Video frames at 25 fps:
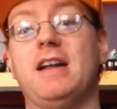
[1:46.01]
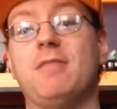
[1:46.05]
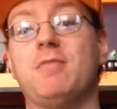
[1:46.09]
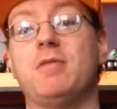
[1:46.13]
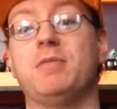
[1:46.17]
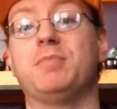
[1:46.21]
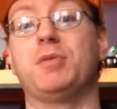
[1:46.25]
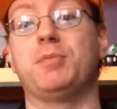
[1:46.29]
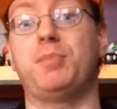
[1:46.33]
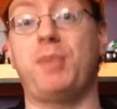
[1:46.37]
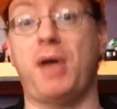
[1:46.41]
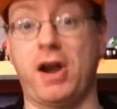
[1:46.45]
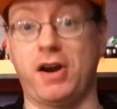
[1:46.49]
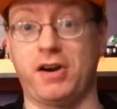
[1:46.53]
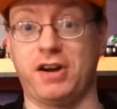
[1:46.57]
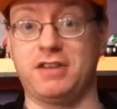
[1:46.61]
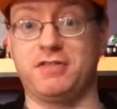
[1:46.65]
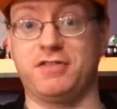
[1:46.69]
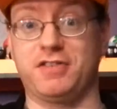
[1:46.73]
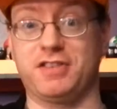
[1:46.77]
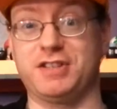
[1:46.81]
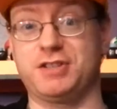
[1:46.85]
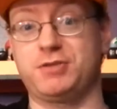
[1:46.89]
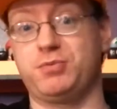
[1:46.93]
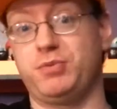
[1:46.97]
I've been preparing
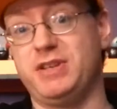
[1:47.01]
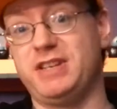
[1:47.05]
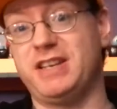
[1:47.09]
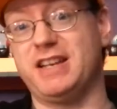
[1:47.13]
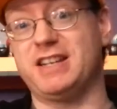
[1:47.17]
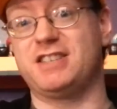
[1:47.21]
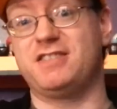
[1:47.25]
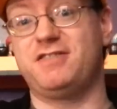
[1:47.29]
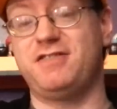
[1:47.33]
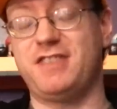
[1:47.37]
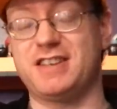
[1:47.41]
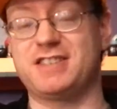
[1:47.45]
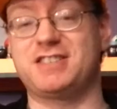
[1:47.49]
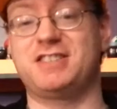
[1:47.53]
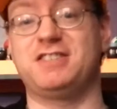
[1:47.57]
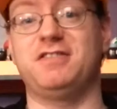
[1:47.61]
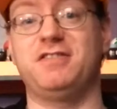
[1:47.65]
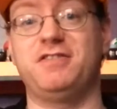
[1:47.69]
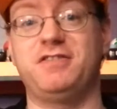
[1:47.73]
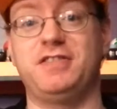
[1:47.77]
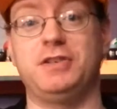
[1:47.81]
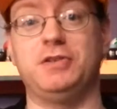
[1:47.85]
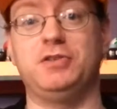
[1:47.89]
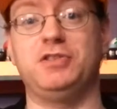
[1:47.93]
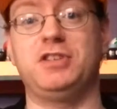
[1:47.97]
for this weekend's
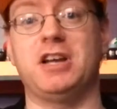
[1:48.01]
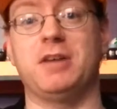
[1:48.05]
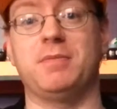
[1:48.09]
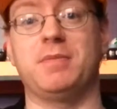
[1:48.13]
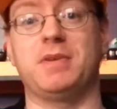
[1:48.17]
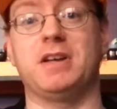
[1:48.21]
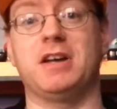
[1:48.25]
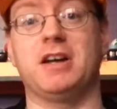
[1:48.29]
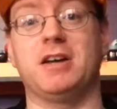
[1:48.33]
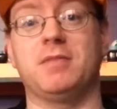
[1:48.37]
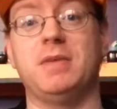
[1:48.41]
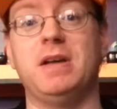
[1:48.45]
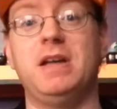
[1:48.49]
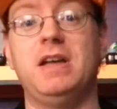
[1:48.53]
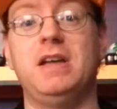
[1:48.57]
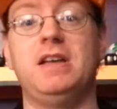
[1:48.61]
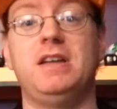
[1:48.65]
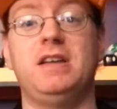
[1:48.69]
festive feud coming up.